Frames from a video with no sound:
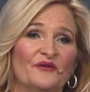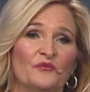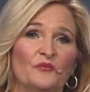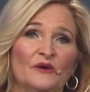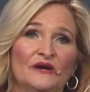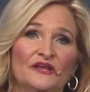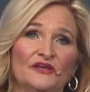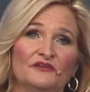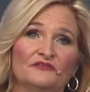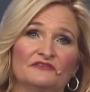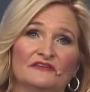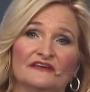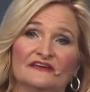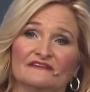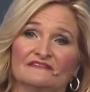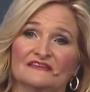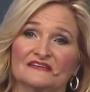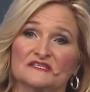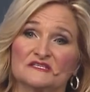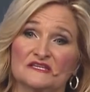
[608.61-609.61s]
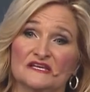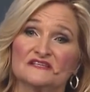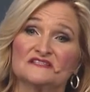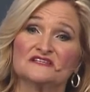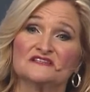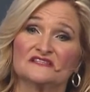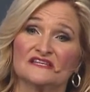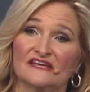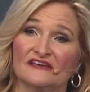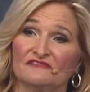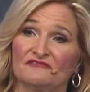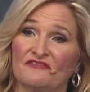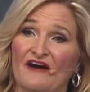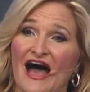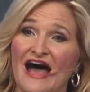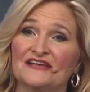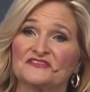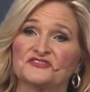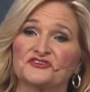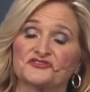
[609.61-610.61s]
What do you think of this? This is the
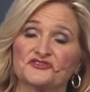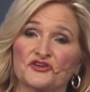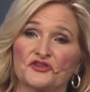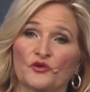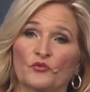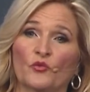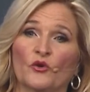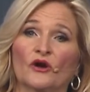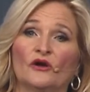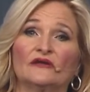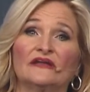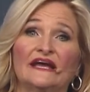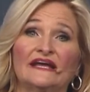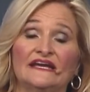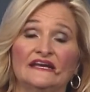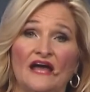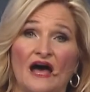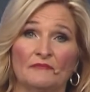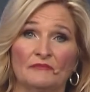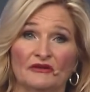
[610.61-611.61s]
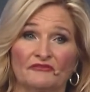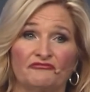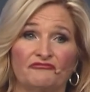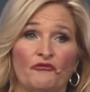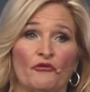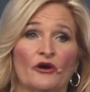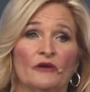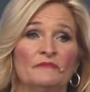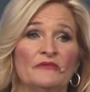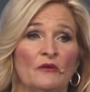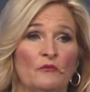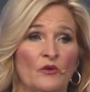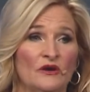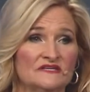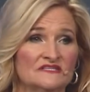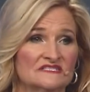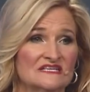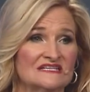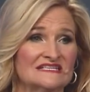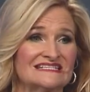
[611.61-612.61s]
advisor to the World Economic Forum that
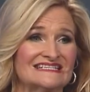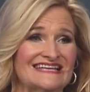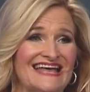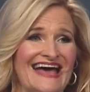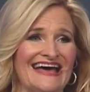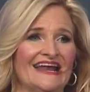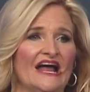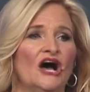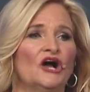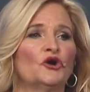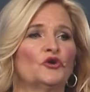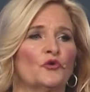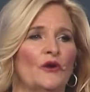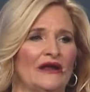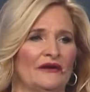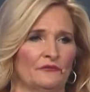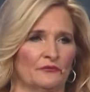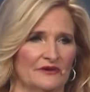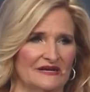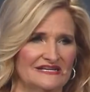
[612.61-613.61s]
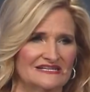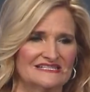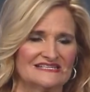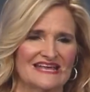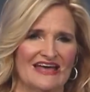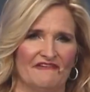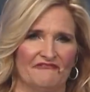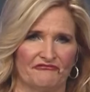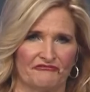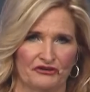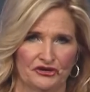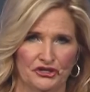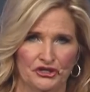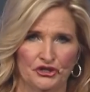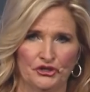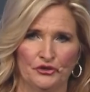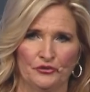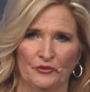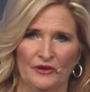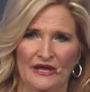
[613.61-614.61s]
wants to set a great reset for
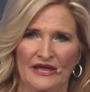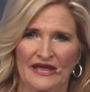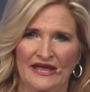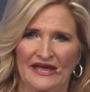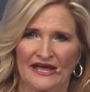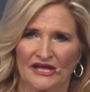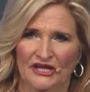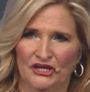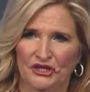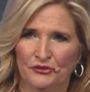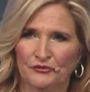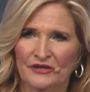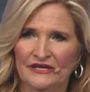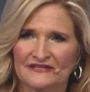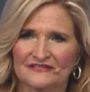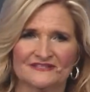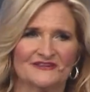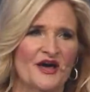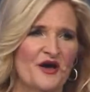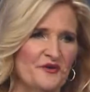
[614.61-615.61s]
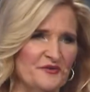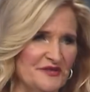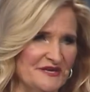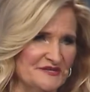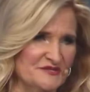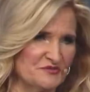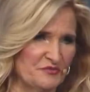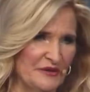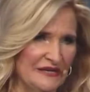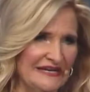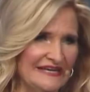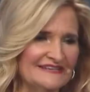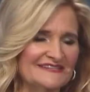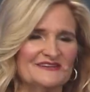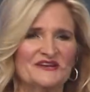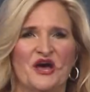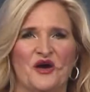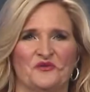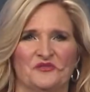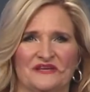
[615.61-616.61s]
you. You need to know this. We need to
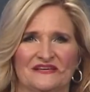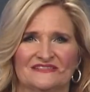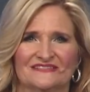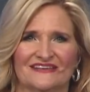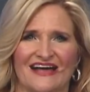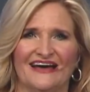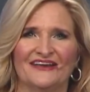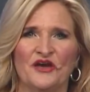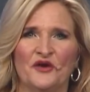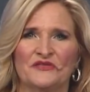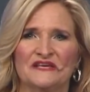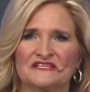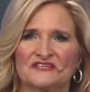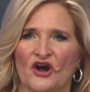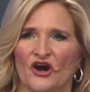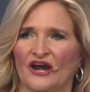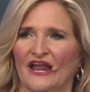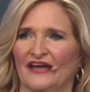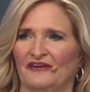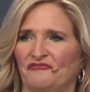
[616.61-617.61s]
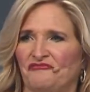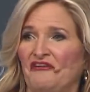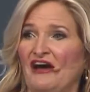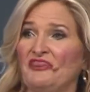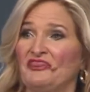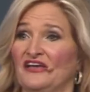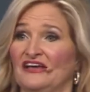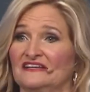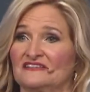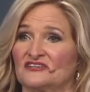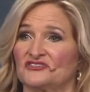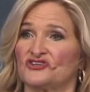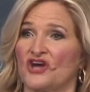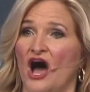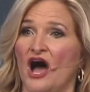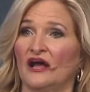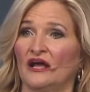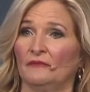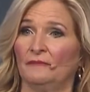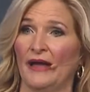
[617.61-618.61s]
know this. I know these aren't like fun things to
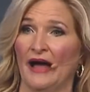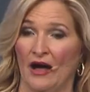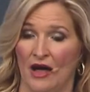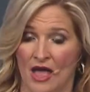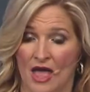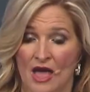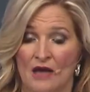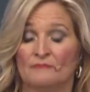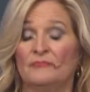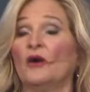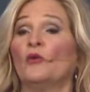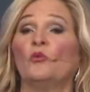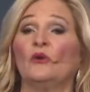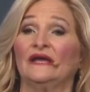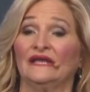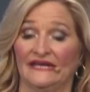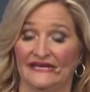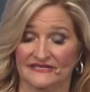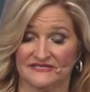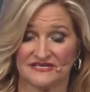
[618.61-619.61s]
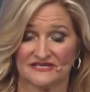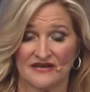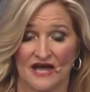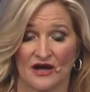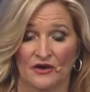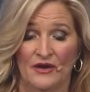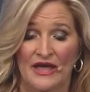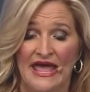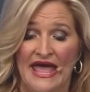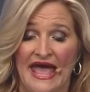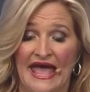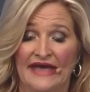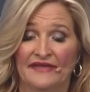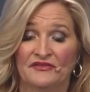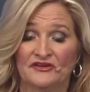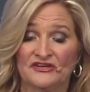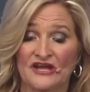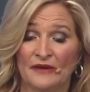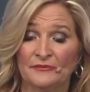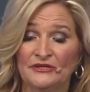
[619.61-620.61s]
talk about, but we need to know. And
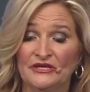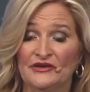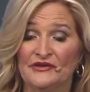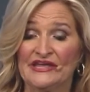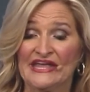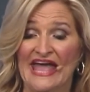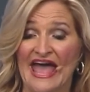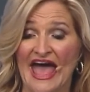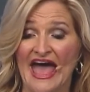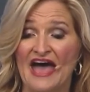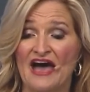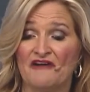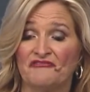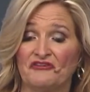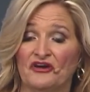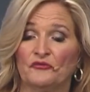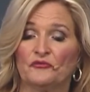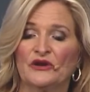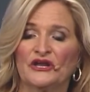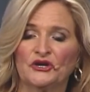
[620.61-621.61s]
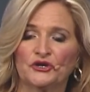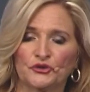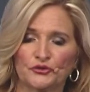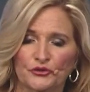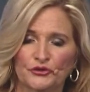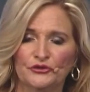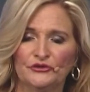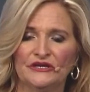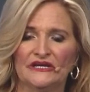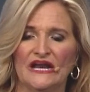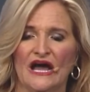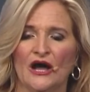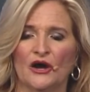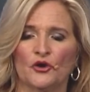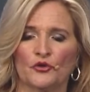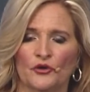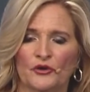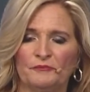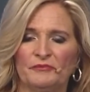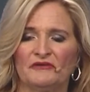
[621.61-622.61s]
the WEF recruited a
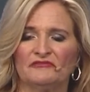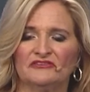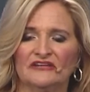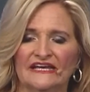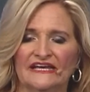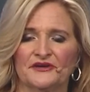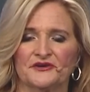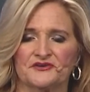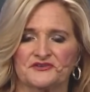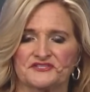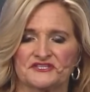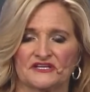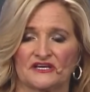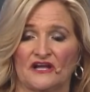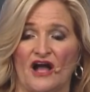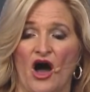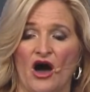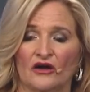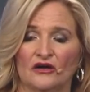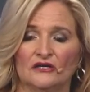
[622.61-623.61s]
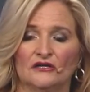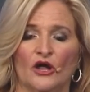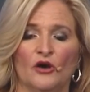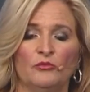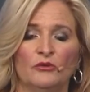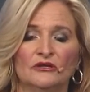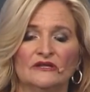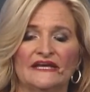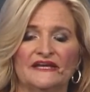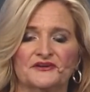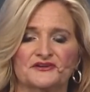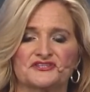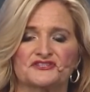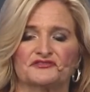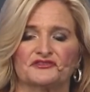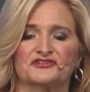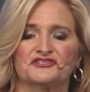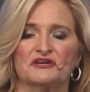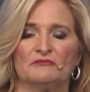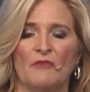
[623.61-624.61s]
group of leaders called Global Leaders
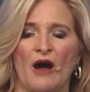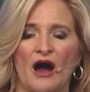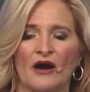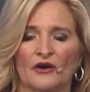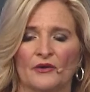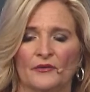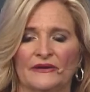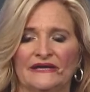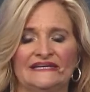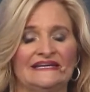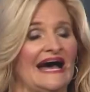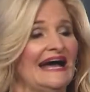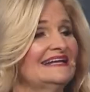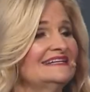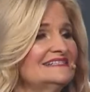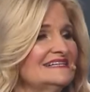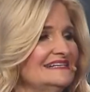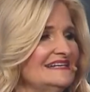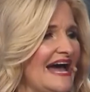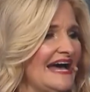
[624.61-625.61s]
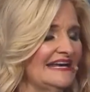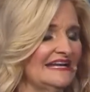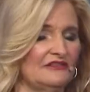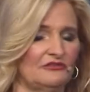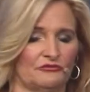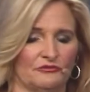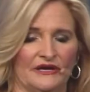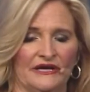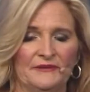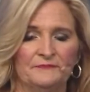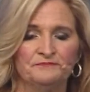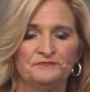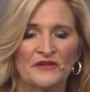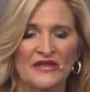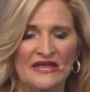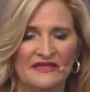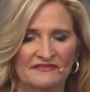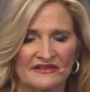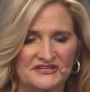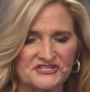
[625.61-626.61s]
for Tomorrow in 1993.
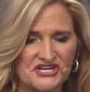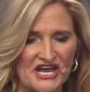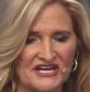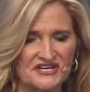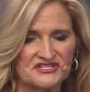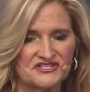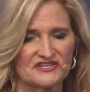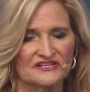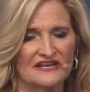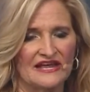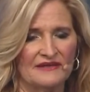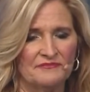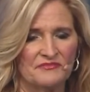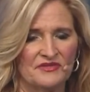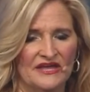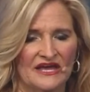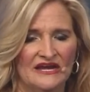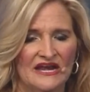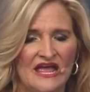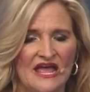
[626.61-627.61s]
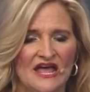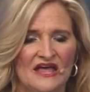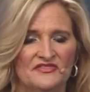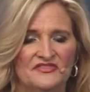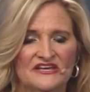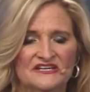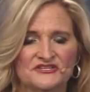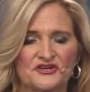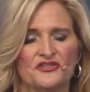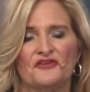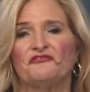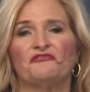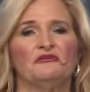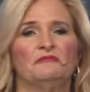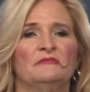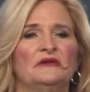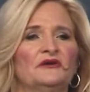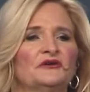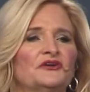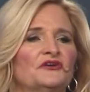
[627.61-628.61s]
They changed the name then. These are the
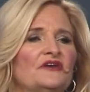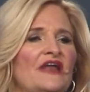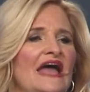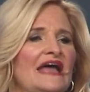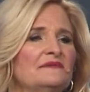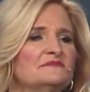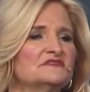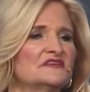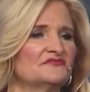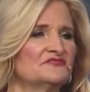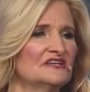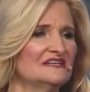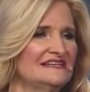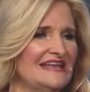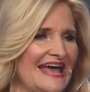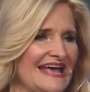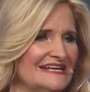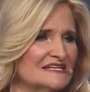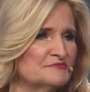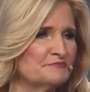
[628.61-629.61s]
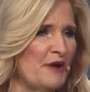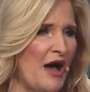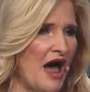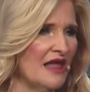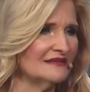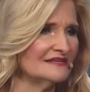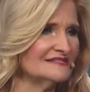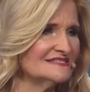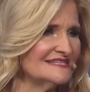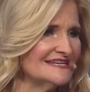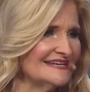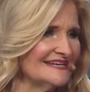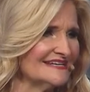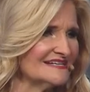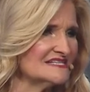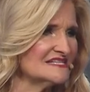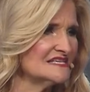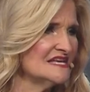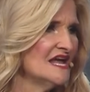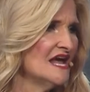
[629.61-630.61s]
familiar names of today's
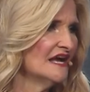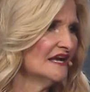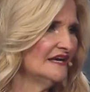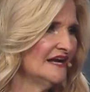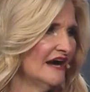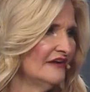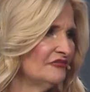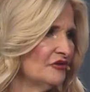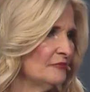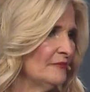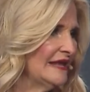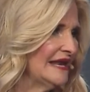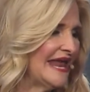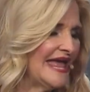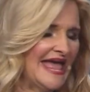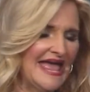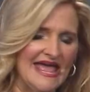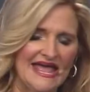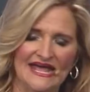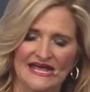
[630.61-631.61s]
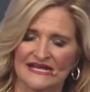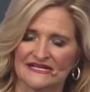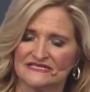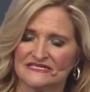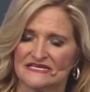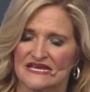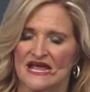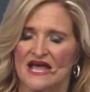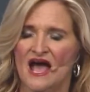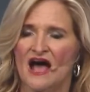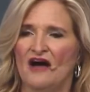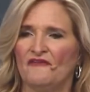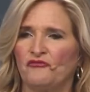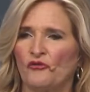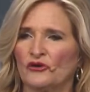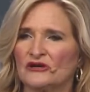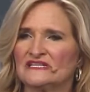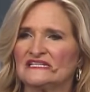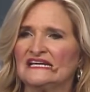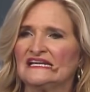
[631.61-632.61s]
politics, government heads,
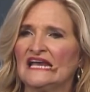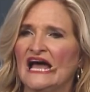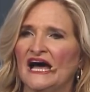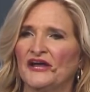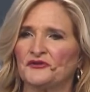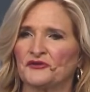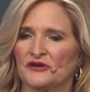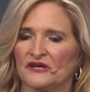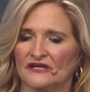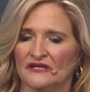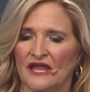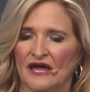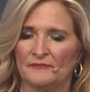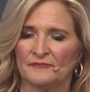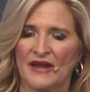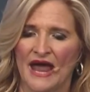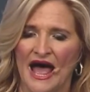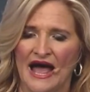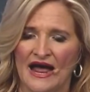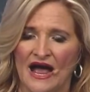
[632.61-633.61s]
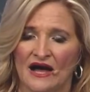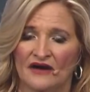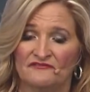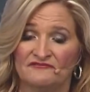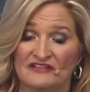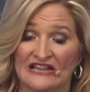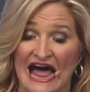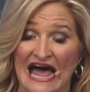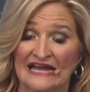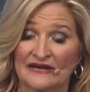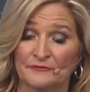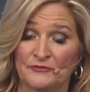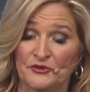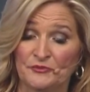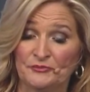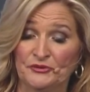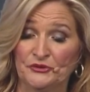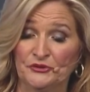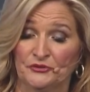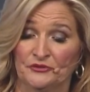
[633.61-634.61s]
1,400 alumni, Vladimir
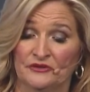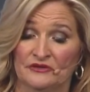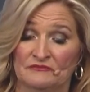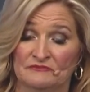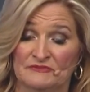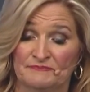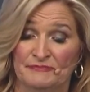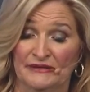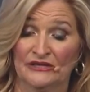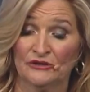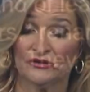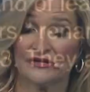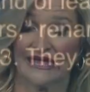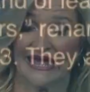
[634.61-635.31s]
Putin, Bill